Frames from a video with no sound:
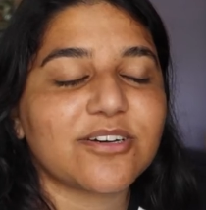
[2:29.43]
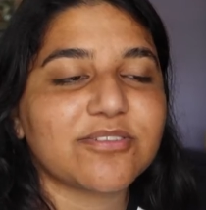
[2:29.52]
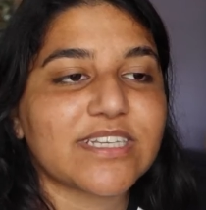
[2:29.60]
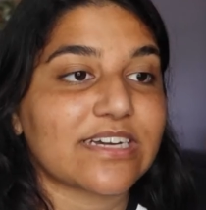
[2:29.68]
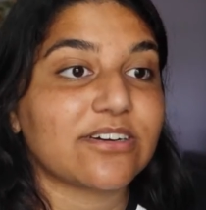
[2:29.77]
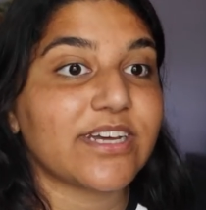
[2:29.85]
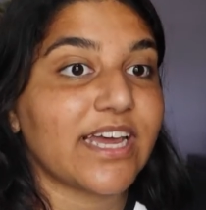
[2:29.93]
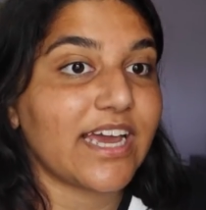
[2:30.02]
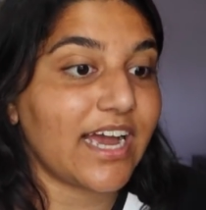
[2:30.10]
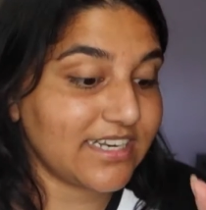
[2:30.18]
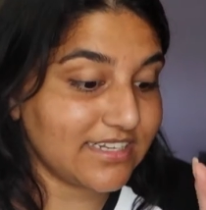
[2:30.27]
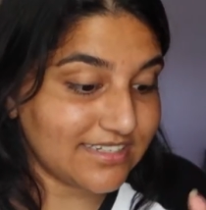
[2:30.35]
I was like, okay,
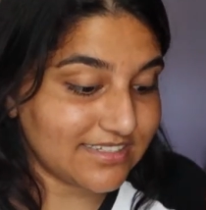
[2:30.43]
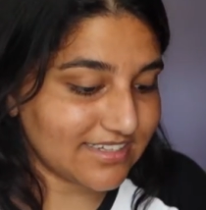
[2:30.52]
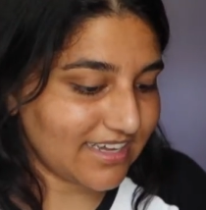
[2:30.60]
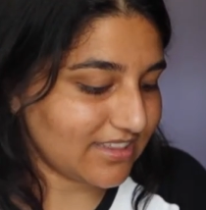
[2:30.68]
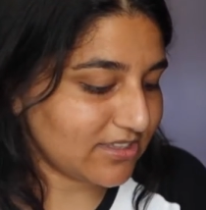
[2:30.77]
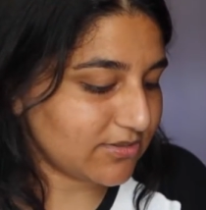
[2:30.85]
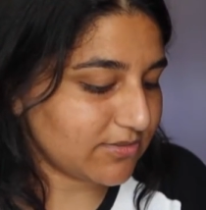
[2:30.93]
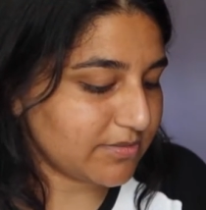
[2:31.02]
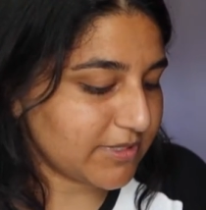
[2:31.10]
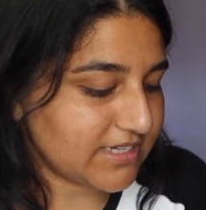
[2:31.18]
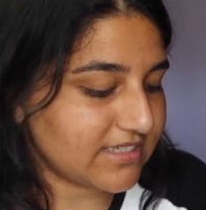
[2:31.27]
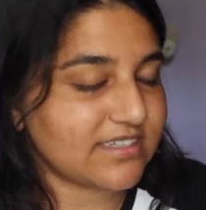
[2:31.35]
I need to get this one
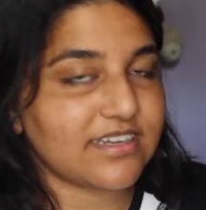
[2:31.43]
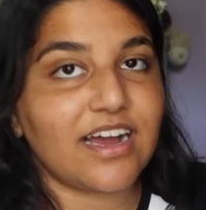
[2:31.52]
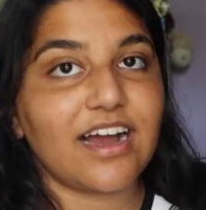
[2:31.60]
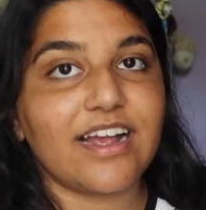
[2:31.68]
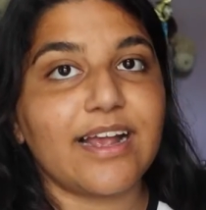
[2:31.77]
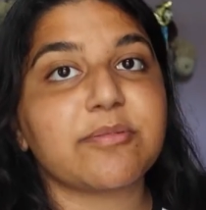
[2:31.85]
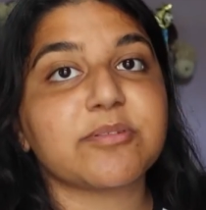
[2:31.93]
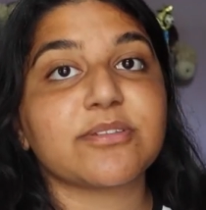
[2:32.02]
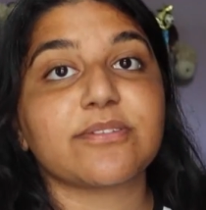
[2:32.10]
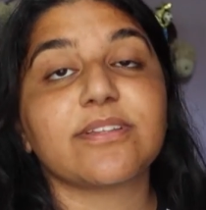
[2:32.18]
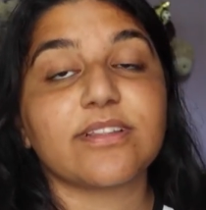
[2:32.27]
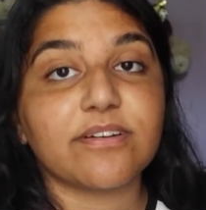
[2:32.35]
because I
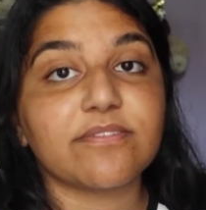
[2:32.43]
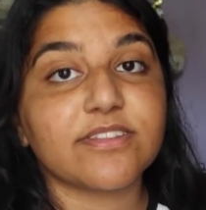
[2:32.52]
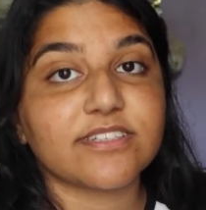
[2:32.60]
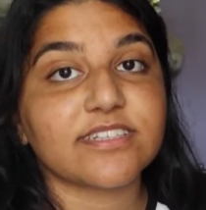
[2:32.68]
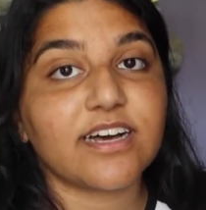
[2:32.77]
absolutely love this